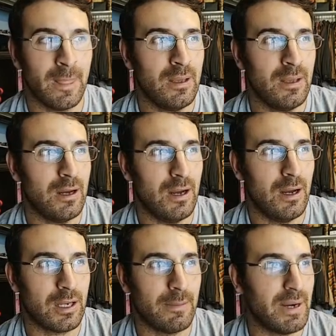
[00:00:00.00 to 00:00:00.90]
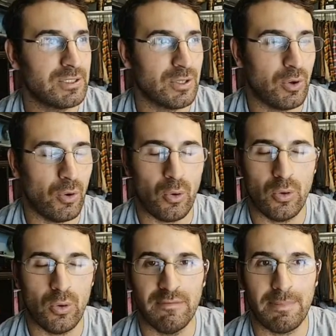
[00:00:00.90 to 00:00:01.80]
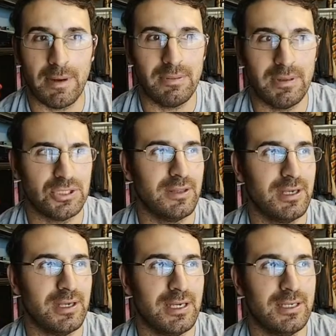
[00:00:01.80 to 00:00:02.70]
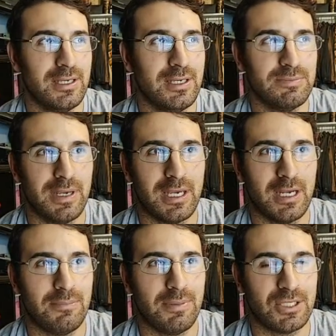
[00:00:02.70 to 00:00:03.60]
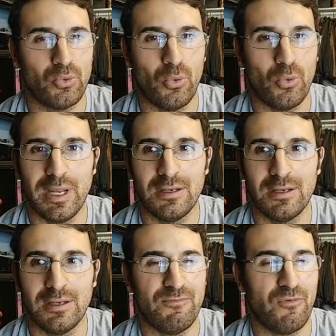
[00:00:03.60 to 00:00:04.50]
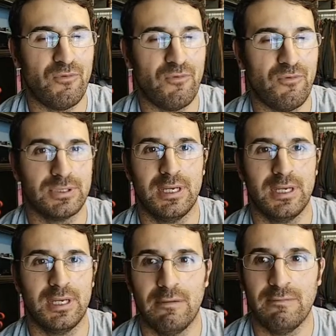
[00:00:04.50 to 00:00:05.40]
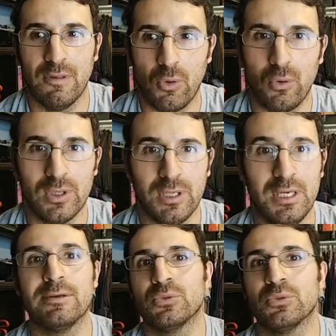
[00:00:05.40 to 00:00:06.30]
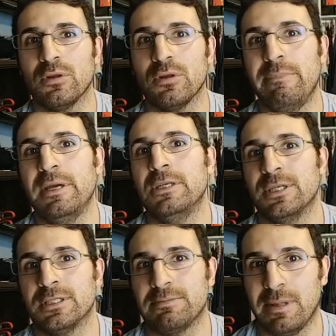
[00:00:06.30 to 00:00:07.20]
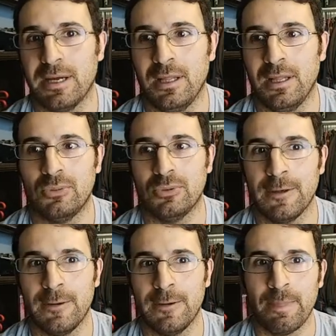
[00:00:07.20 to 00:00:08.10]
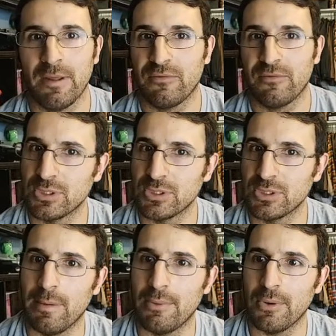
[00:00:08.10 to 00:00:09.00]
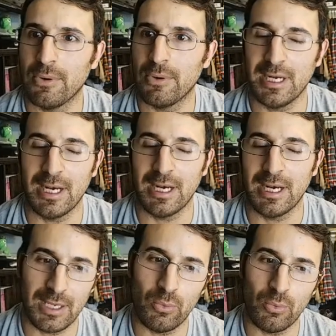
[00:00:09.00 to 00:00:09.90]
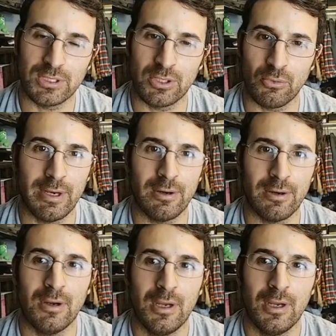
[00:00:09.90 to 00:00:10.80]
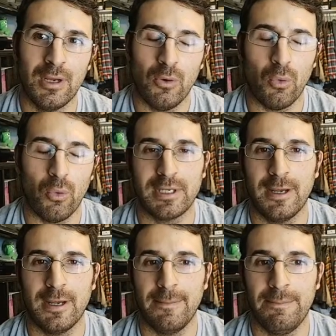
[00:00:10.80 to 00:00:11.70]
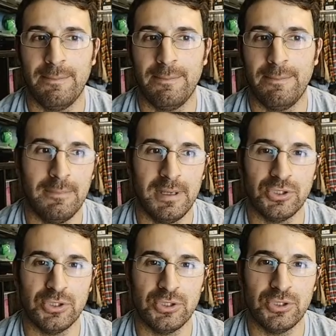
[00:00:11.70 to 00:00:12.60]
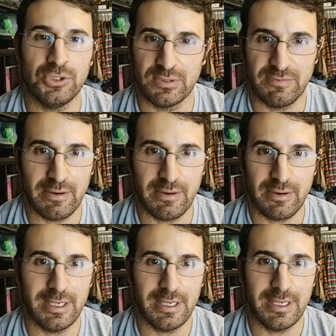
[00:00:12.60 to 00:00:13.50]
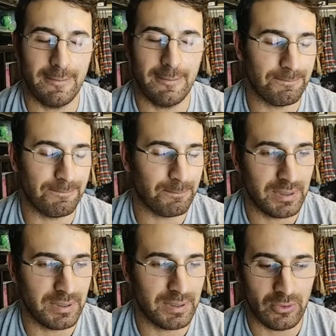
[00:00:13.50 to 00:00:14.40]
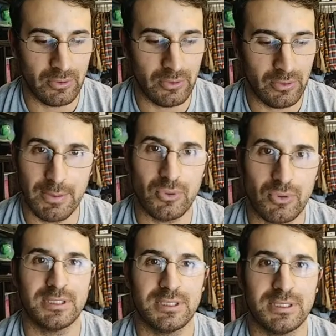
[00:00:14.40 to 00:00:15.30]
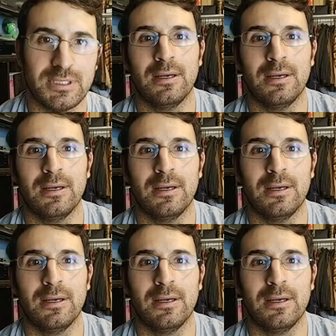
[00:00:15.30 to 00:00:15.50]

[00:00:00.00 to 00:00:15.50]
compared to the whole of the population. I think he was making up like 20 to 40% of the whole year's worth of BGS Black Labels from just one person. And I think he was a grader or worked at BGS. So it was very peculiar. So people are saying